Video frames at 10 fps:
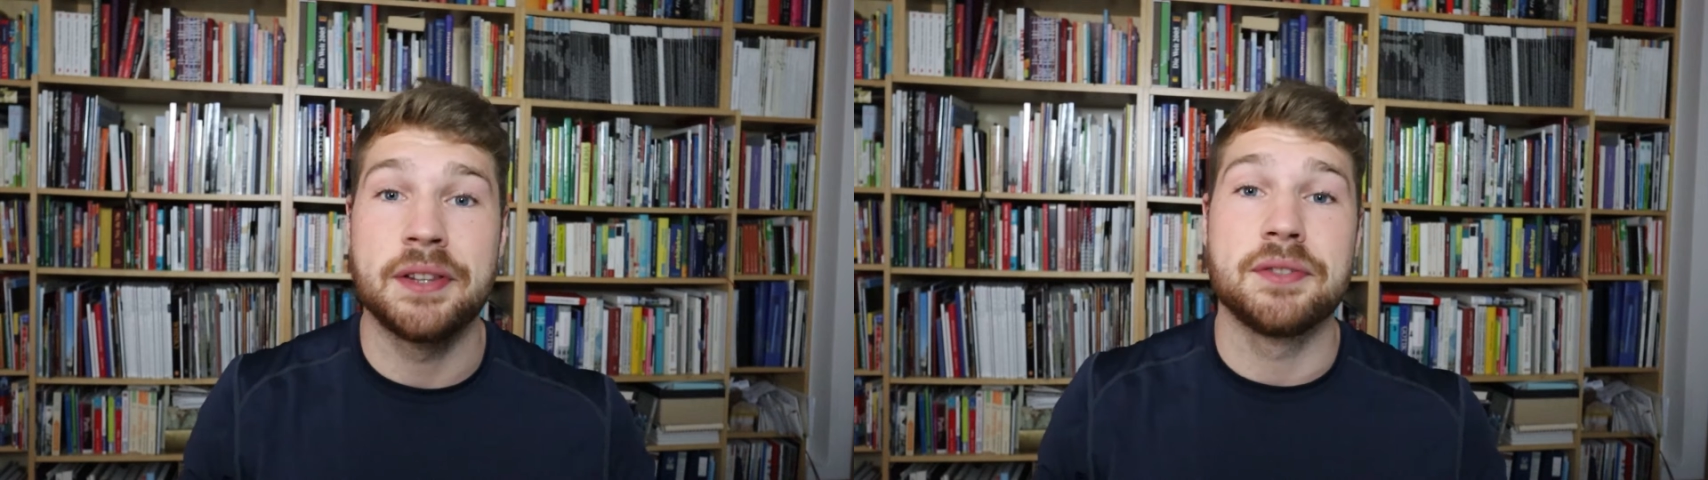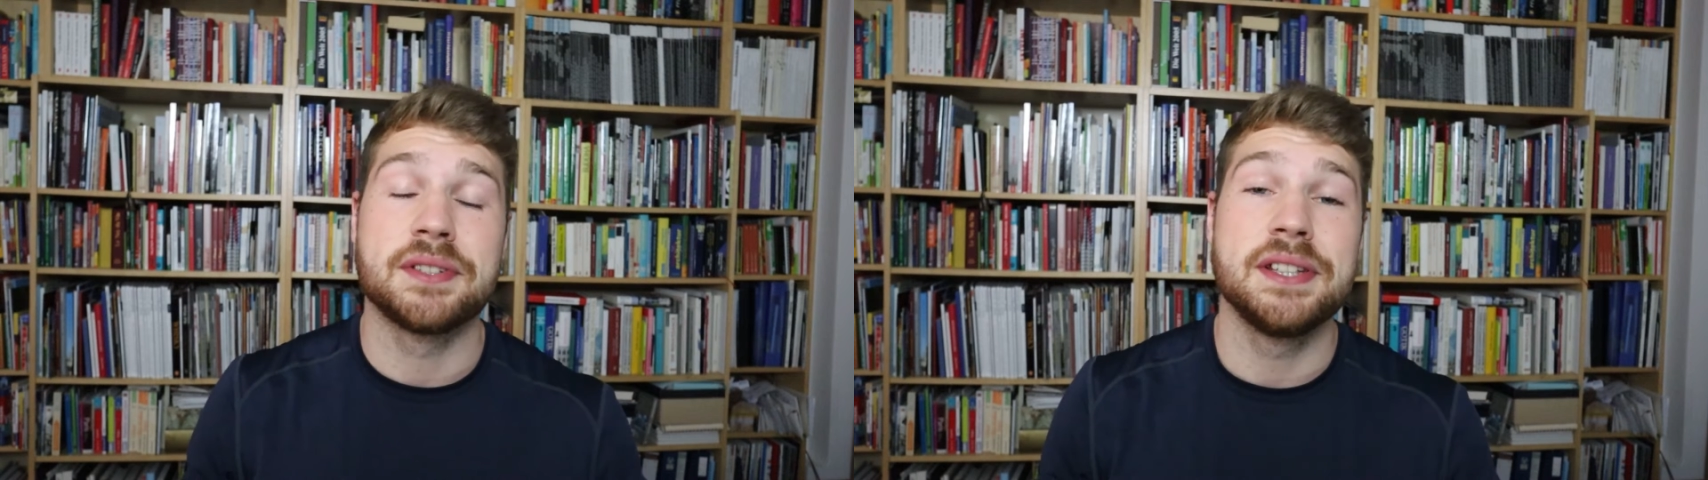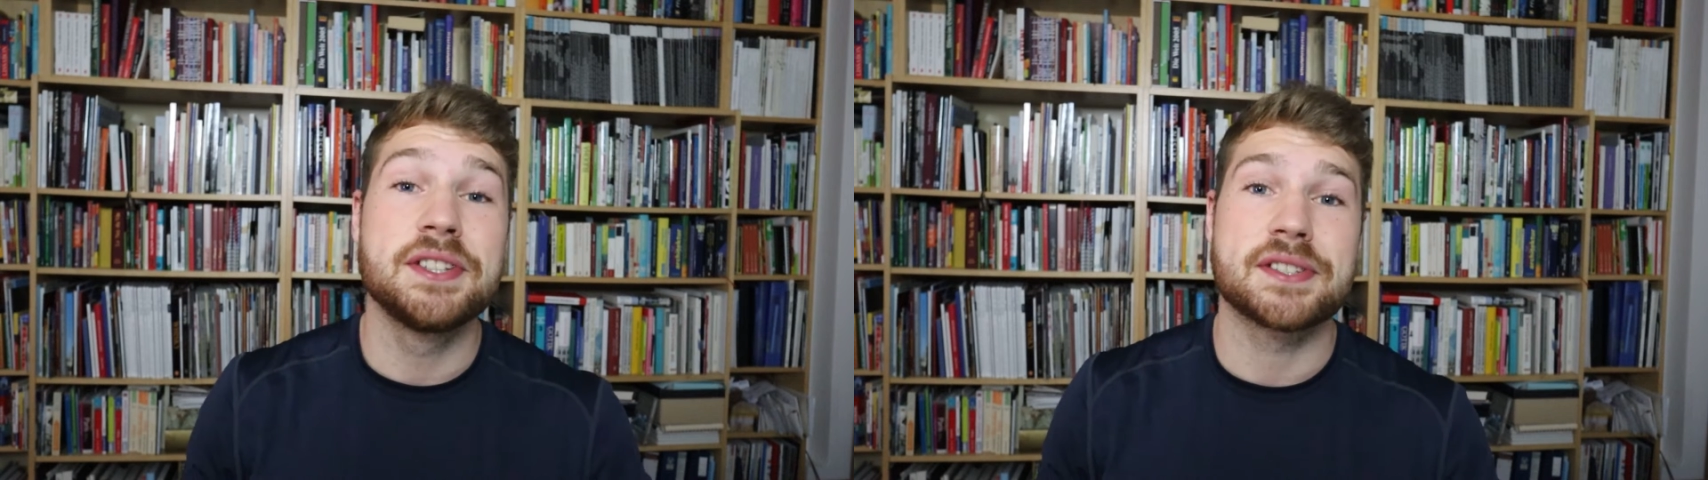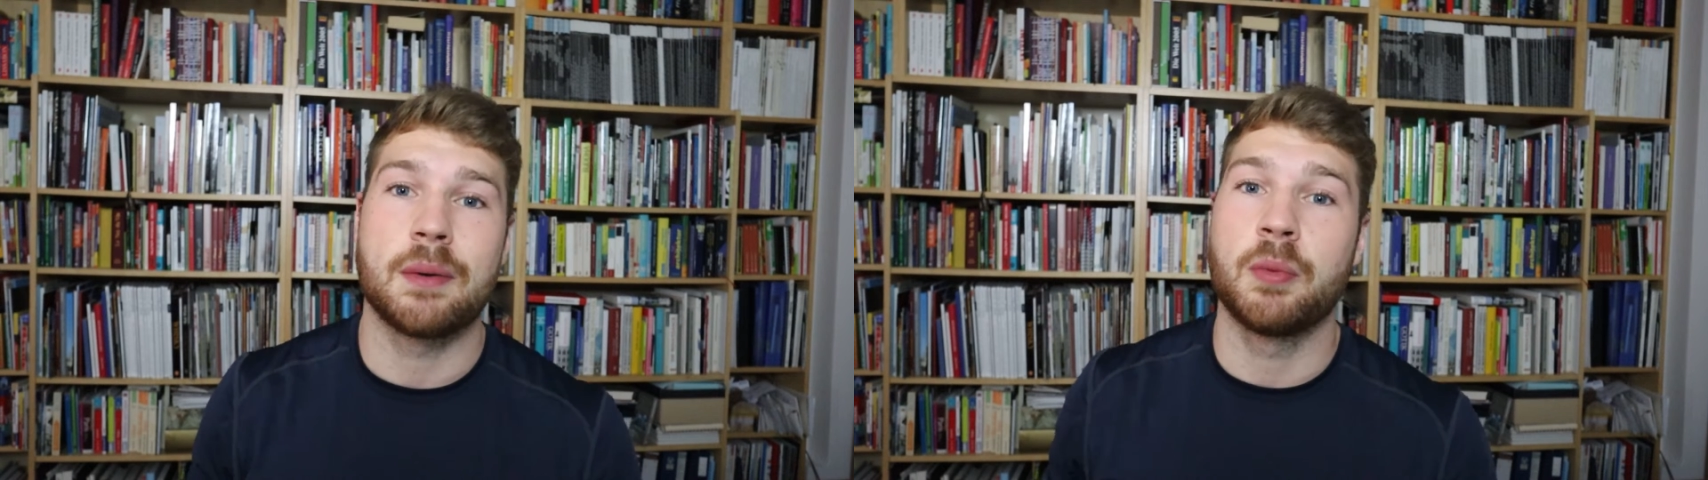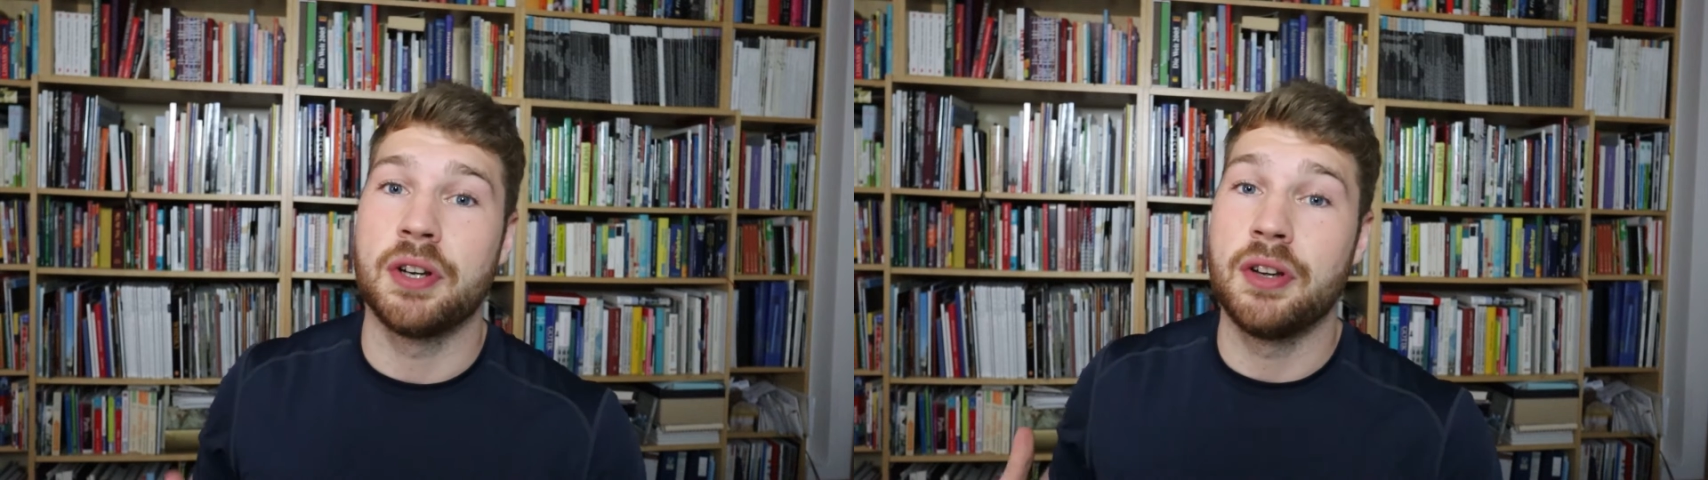and you teach
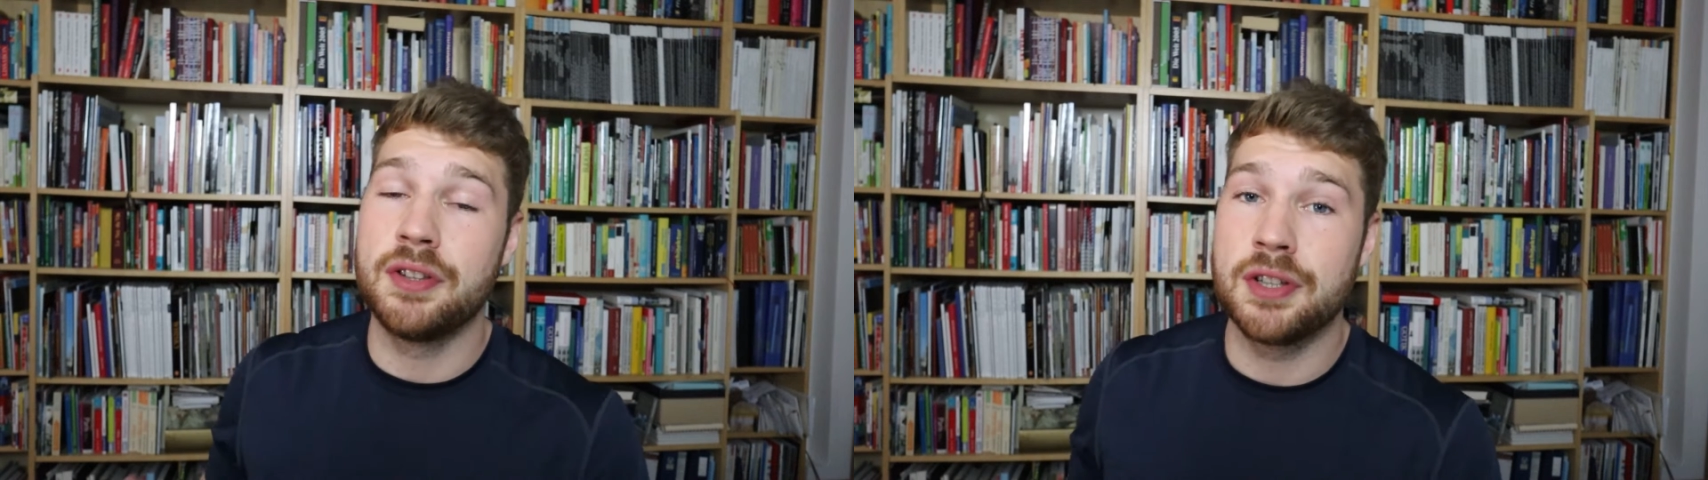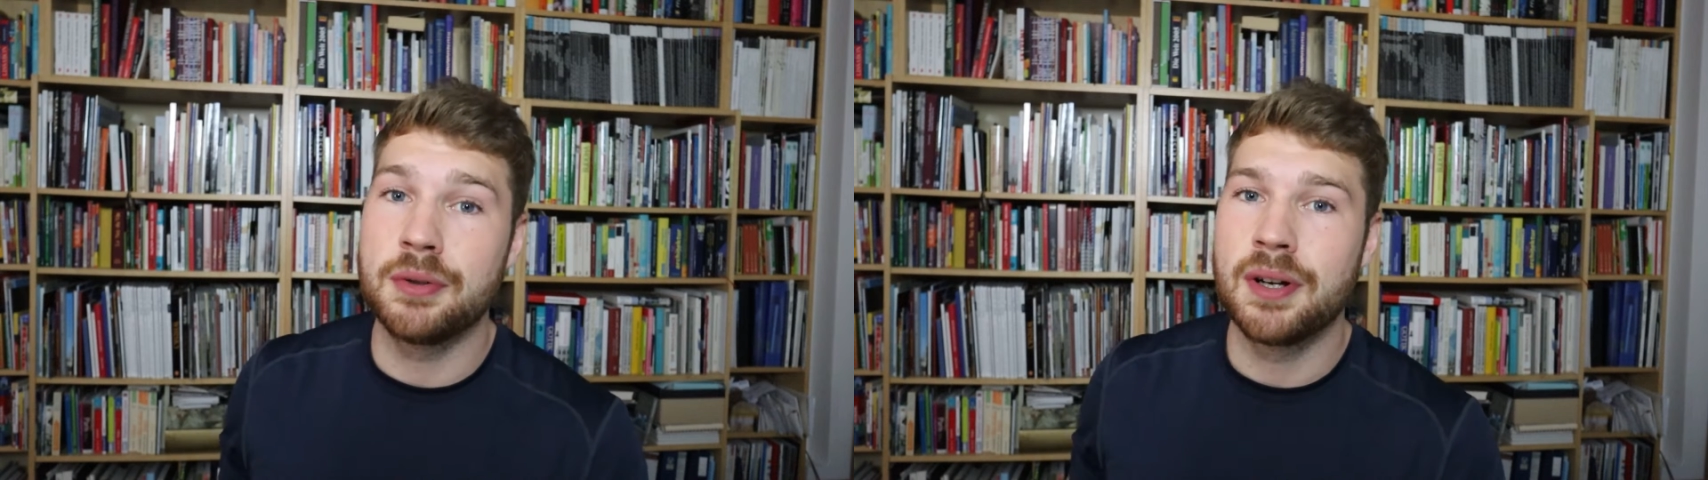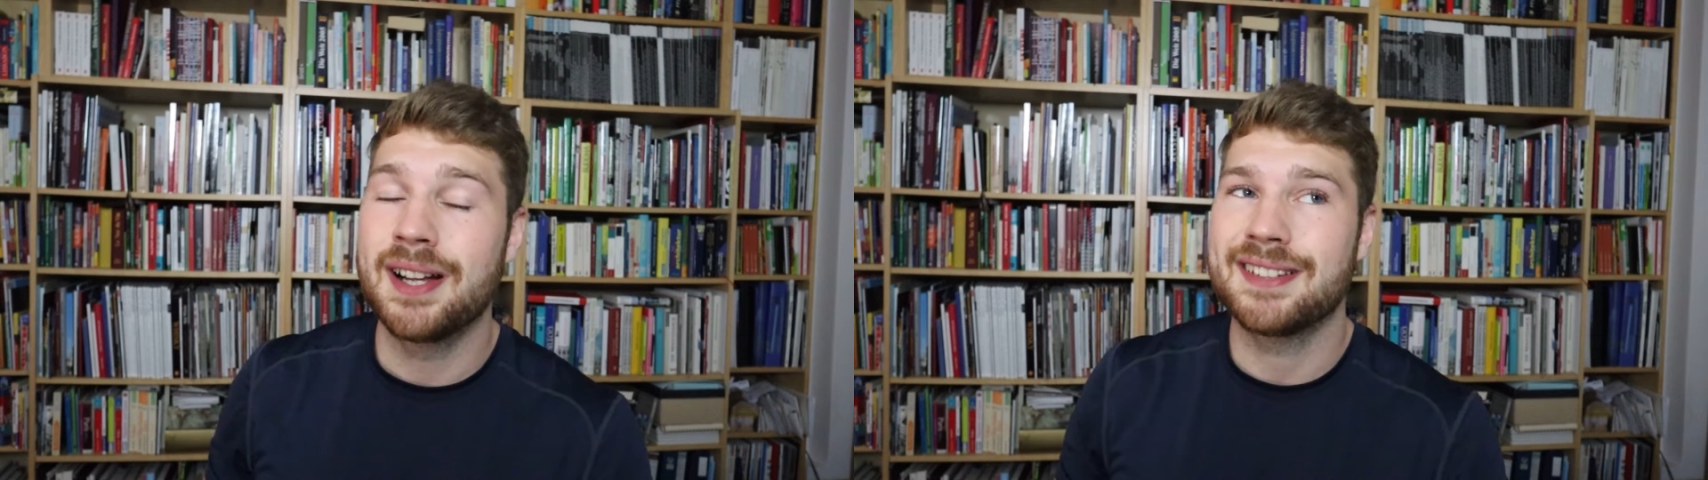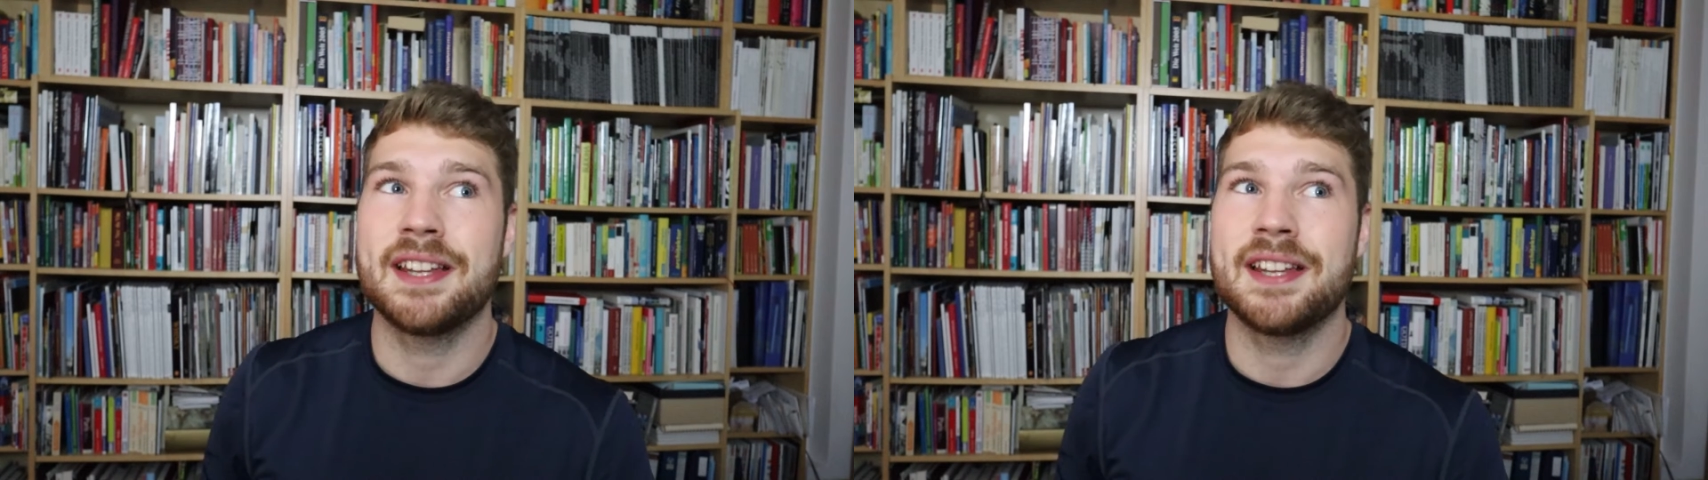someone new,